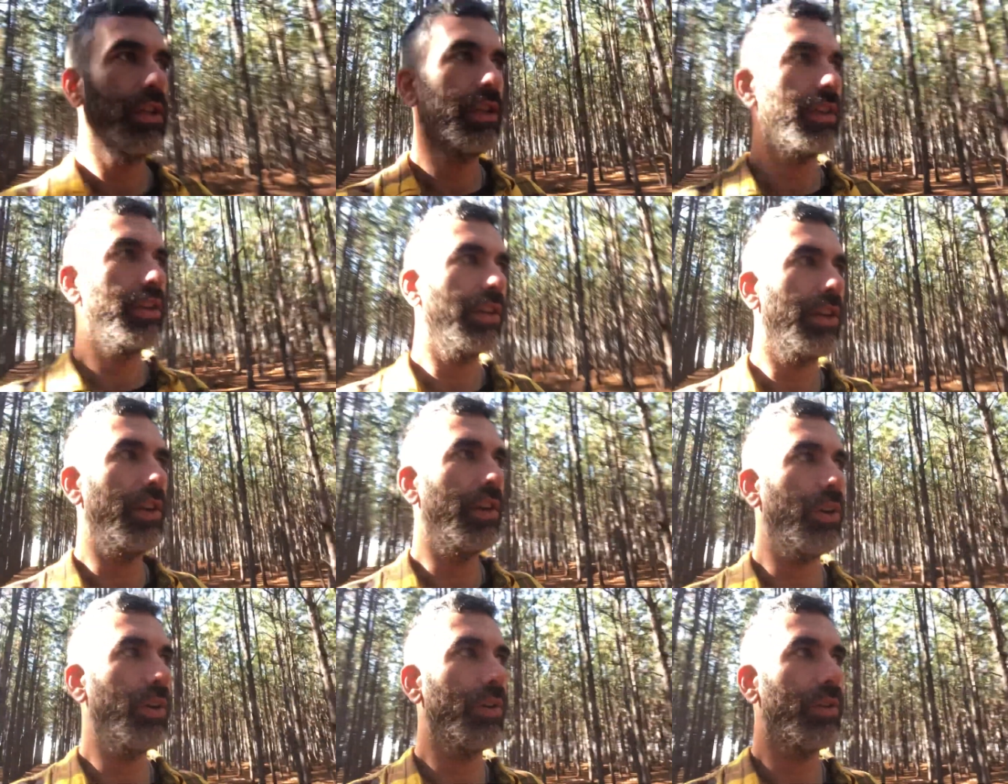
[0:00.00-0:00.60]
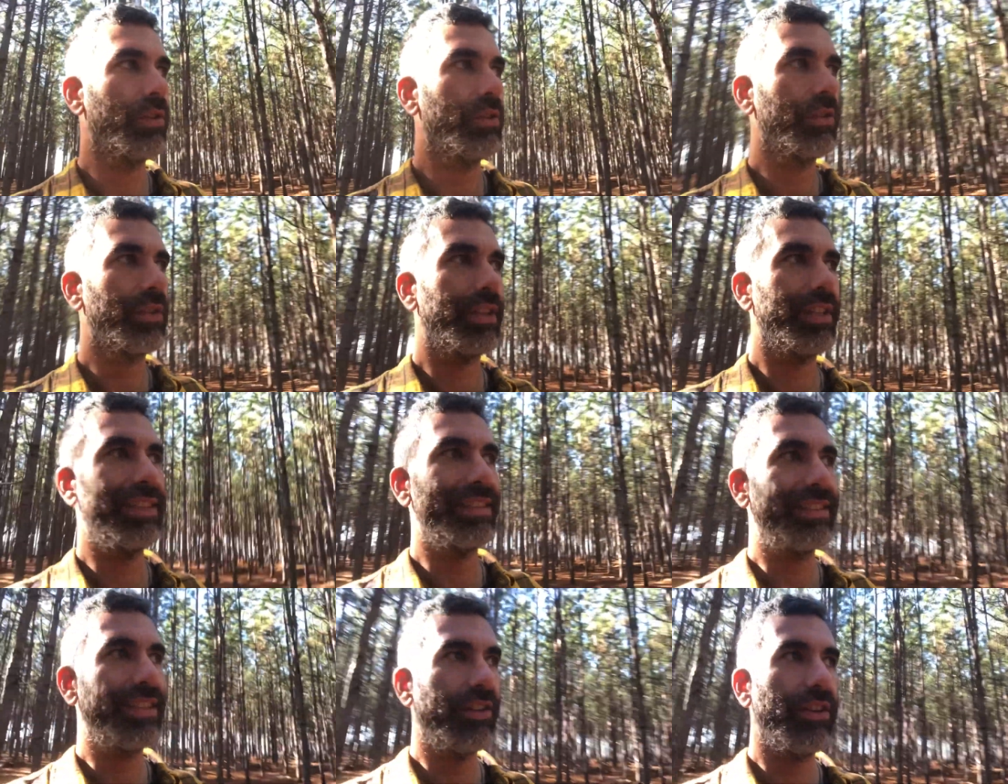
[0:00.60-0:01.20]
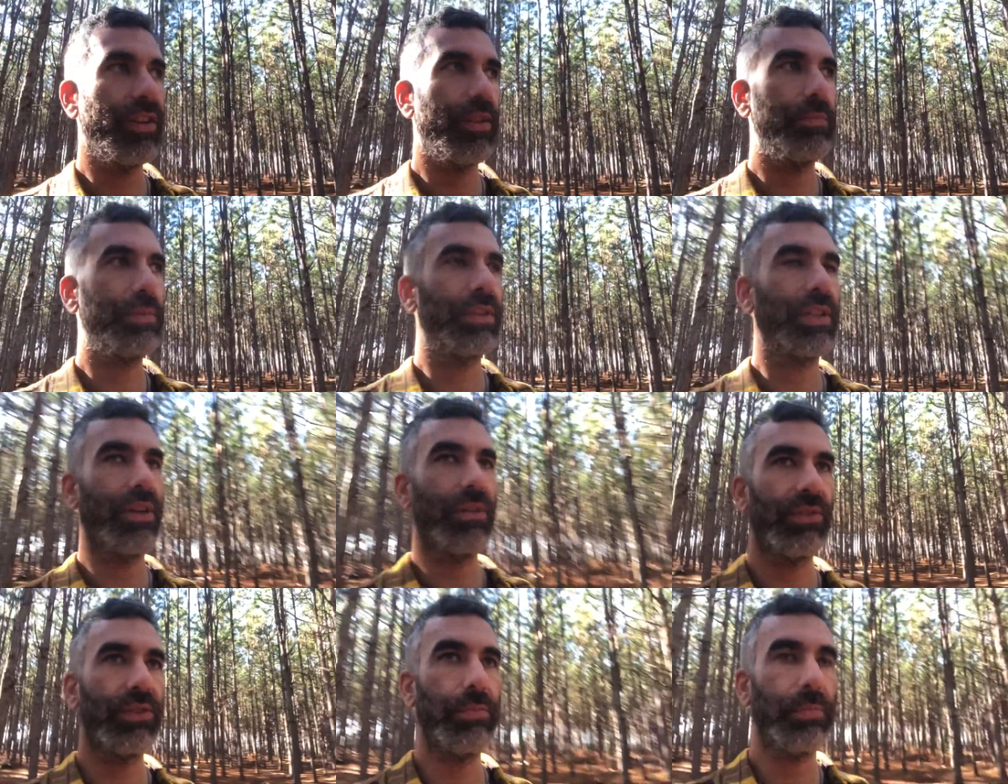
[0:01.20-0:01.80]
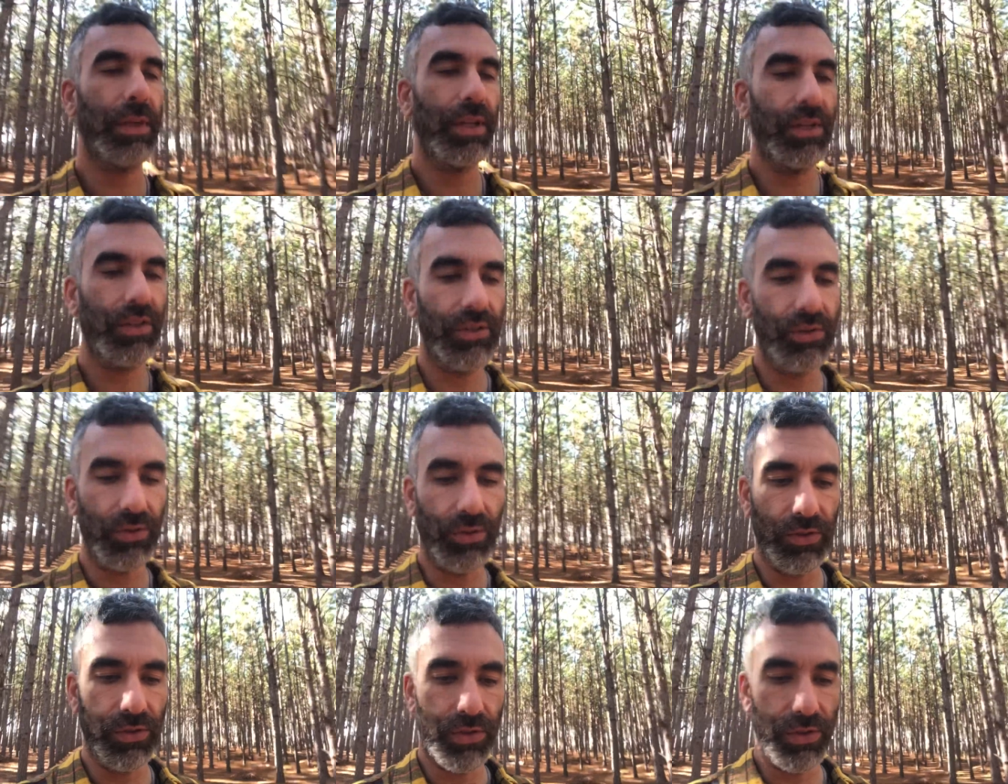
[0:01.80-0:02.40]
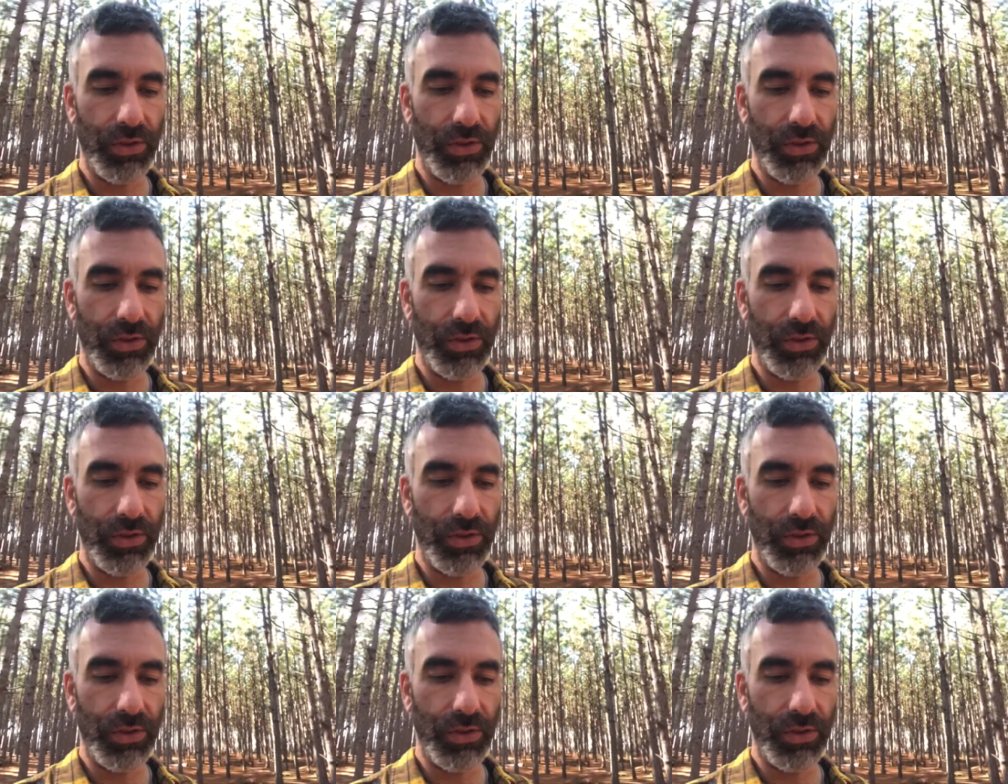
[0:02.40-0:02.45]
you know, consider themselves spiritual or